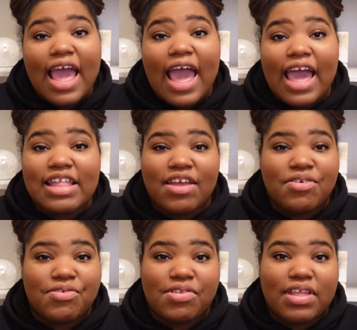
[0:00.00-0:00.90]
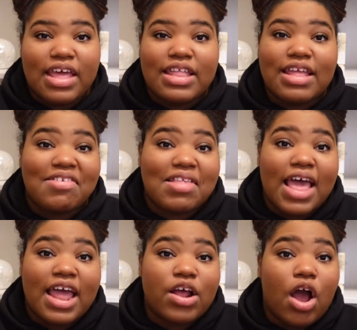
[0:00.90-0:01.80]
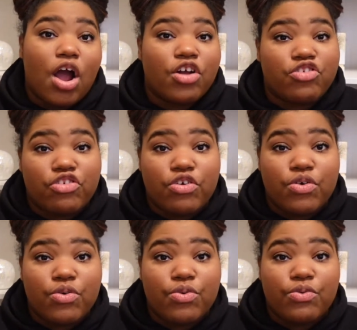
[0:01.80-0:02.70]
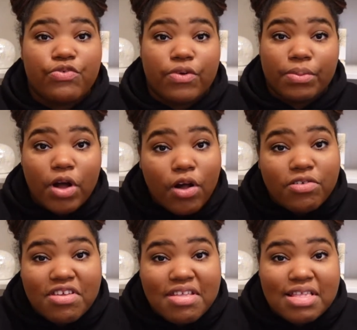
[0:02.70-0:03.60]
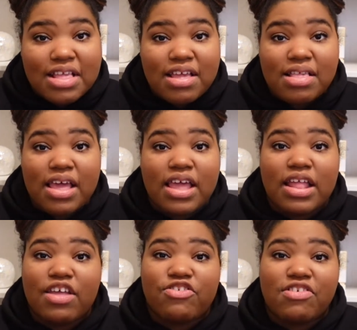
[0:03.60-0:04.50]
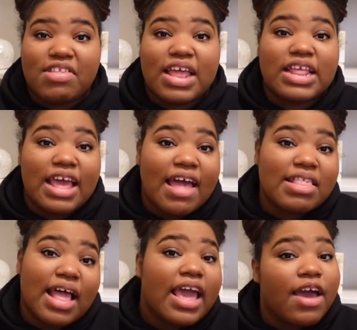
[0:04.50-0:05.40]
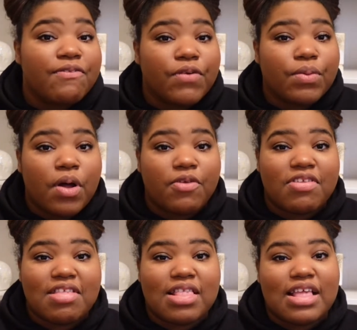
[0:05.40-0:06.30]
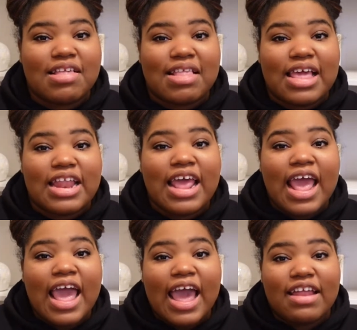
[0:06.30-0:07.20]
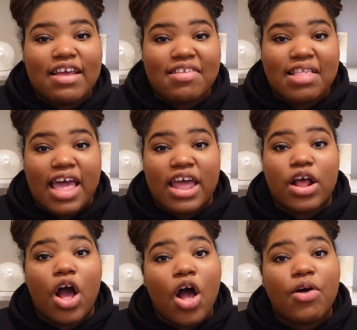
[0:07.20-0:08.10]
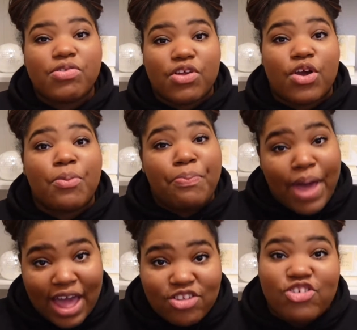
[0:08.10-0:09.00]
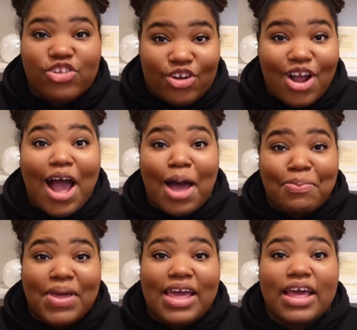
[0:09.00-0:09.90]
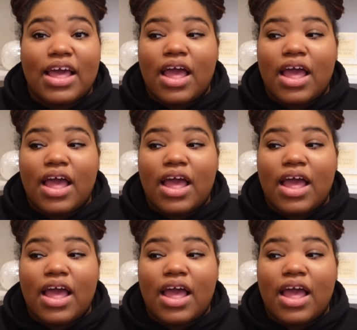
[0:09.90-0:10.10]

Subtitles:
and they said, aren't you from Colton season? And she said, yes, I am from Colton season. And they said, oh, so you're bachelor hopping.